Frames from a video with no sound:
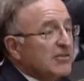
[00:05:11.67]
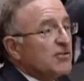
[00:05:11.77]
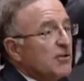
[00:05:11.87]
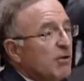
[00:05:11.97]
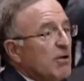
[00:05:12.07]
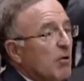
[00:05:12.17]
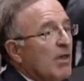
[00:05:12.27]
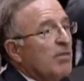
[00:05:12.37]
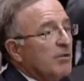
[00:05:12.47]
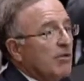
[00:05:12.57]
it's
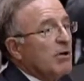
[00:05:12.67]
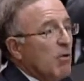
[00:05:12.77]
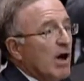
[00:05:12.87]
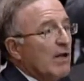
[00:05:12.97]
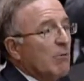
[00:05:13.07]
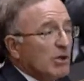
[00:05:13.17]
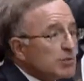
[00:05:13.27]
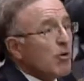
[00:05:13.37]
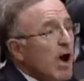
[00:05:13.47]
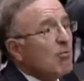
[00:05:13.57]
31-31,
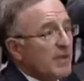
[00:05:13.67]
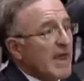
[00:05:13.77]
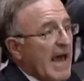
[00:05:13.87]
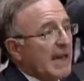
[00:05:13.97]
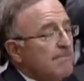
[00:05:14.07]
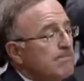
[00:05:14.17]
what's wrong with that?